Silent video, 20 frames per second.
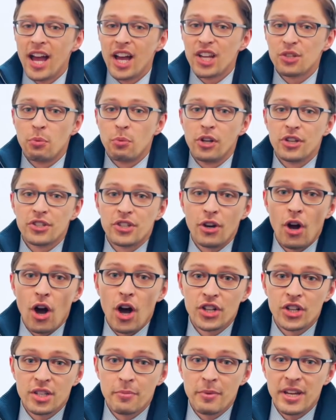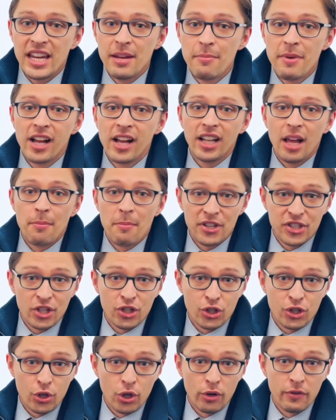as well as an awesome email and
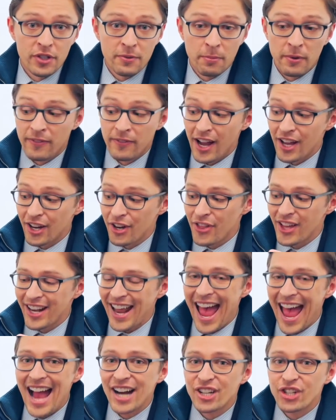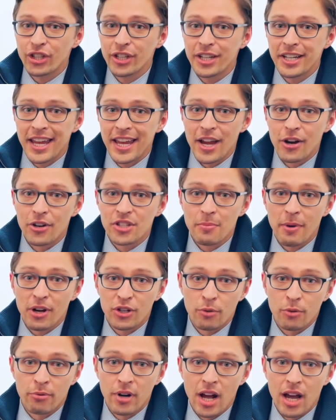message service provider that actually cares about
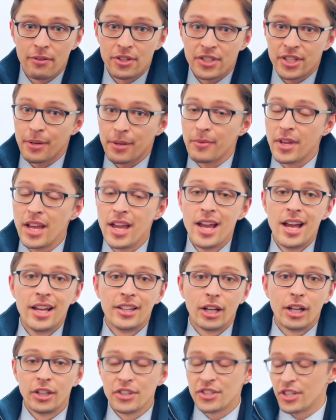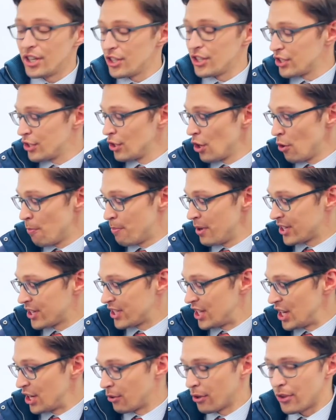your privacy. Now, listen, it's no big
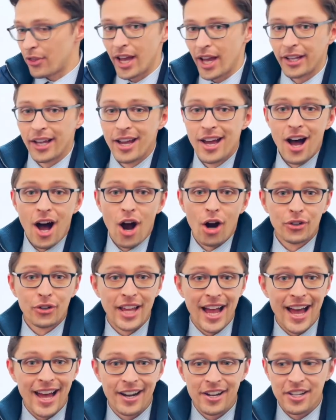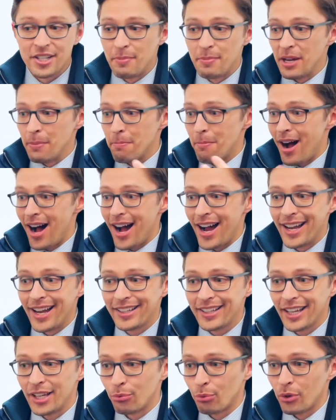secret that our data is being
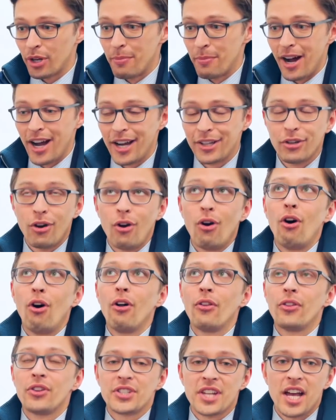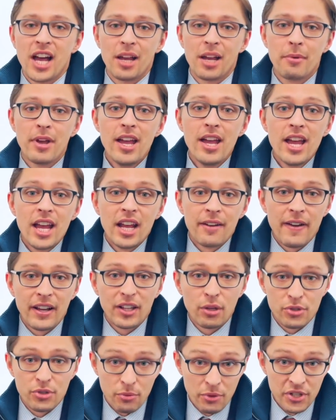mined and remined all the time. In fact, there
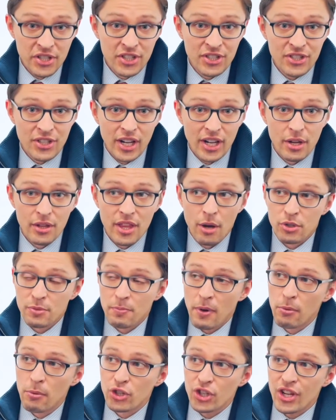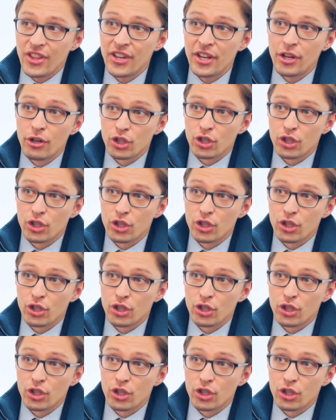was a recent study that was published in the year